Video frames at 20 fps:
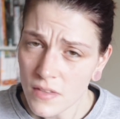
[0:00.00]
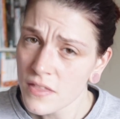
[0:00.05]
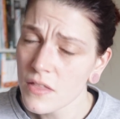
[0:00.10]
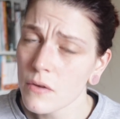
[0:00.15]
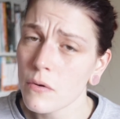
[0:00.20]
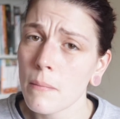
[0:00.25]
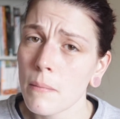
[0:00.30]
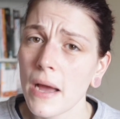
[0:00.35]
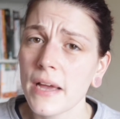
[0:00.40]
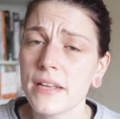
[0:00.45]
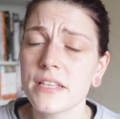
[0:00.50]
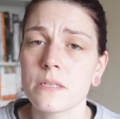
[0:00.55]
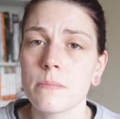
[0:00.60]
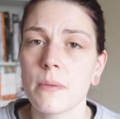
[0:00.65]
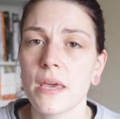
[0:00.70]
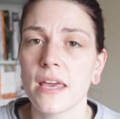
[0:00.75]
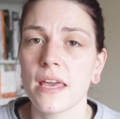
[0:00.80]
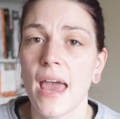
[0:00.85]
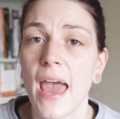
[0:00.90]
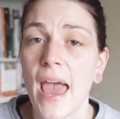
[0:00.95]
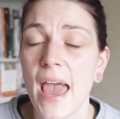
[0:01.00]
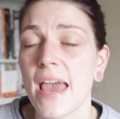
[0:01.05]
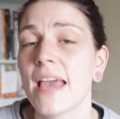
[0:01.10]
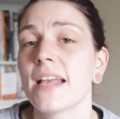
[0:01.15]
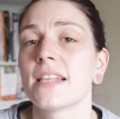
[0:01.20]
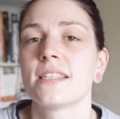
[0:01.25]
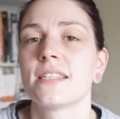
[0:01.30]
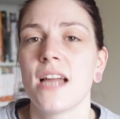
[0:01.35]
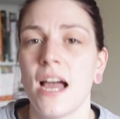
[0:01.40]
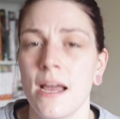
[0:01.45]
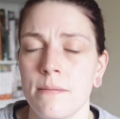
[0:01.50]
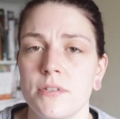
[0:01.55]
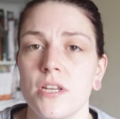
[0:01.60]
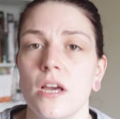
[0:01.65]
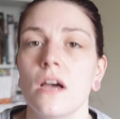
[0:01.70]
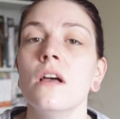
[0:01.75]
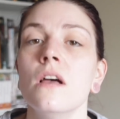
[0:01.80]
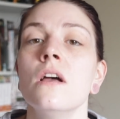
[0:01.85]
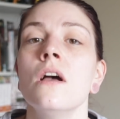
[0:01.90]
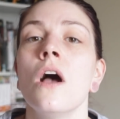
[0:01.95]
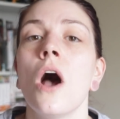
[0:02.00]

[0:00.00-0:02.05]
that reminds me, hey, it's time to